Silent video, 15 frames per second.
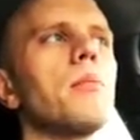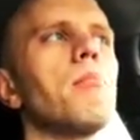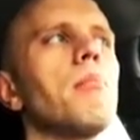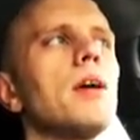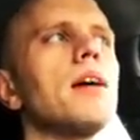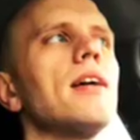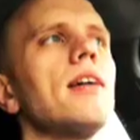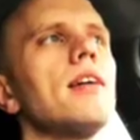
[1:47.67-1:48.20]

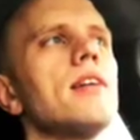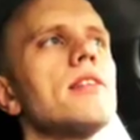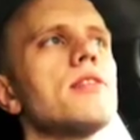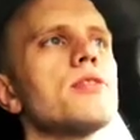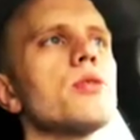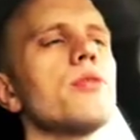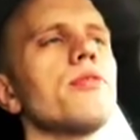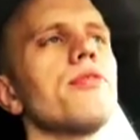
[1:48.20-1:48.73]
by
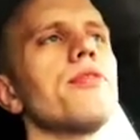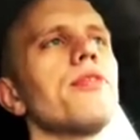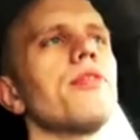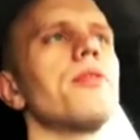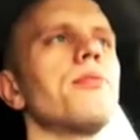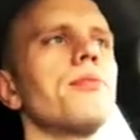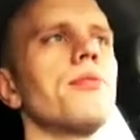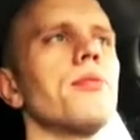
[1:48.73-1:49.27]
sort of
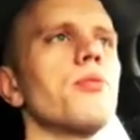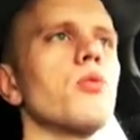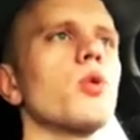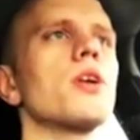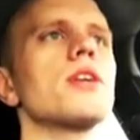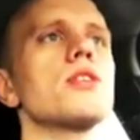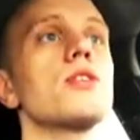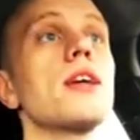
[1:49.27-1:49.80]

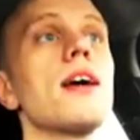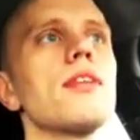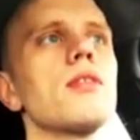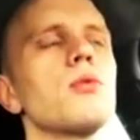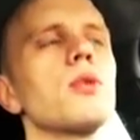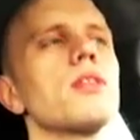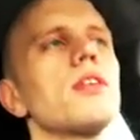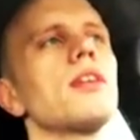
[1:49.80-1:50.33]
working
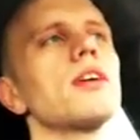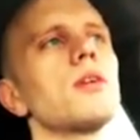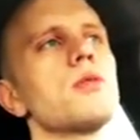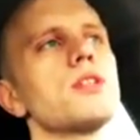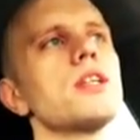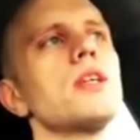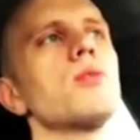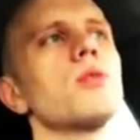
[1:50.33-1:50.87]
together with the
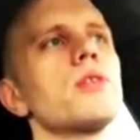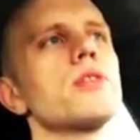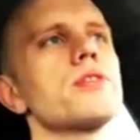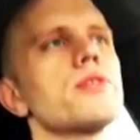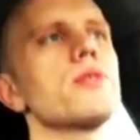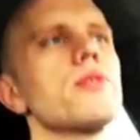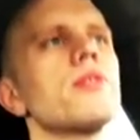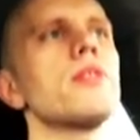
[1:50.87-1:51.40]
language keywords.
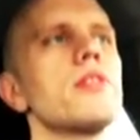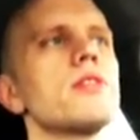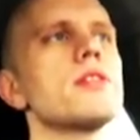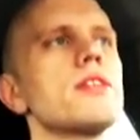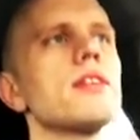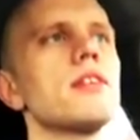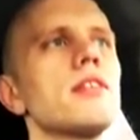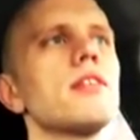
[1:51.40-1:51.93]
So
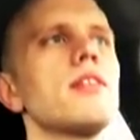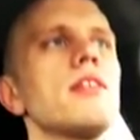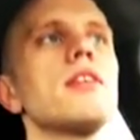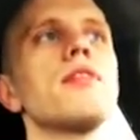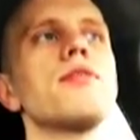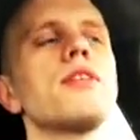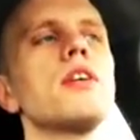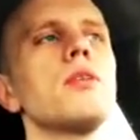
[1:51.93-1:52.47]
there's like the
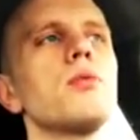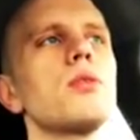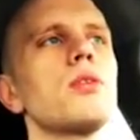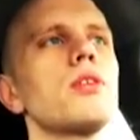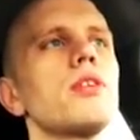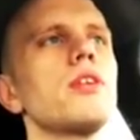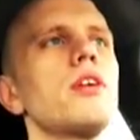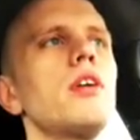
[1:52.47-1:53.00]
if
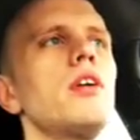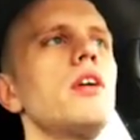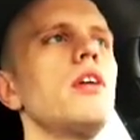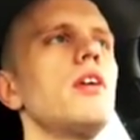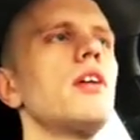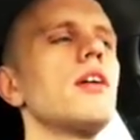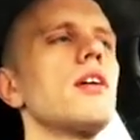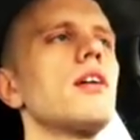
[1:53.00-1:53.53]
keyword
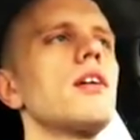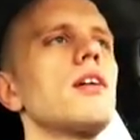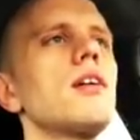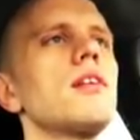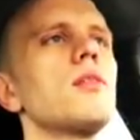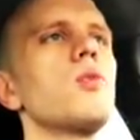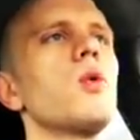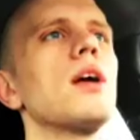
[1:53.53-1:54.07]

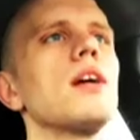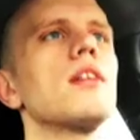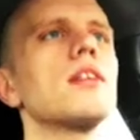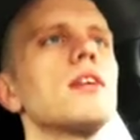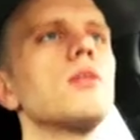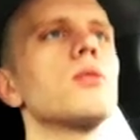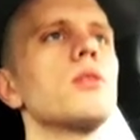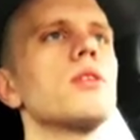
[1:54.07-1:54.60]
and the while
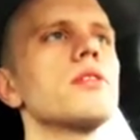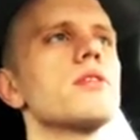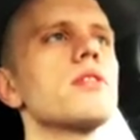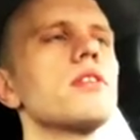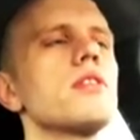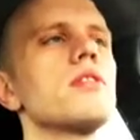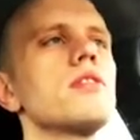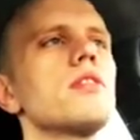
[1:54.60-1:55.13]
keyword
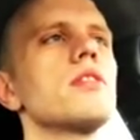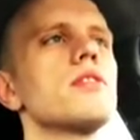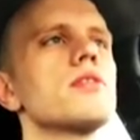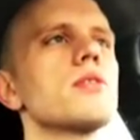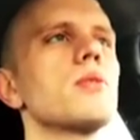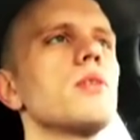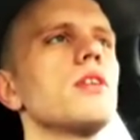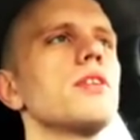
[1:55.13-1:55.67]
and
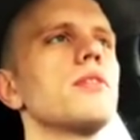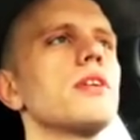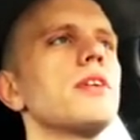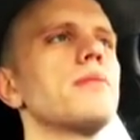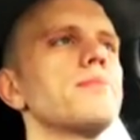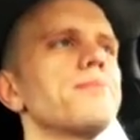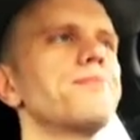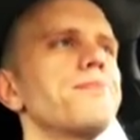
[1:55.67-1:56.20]
so on, right?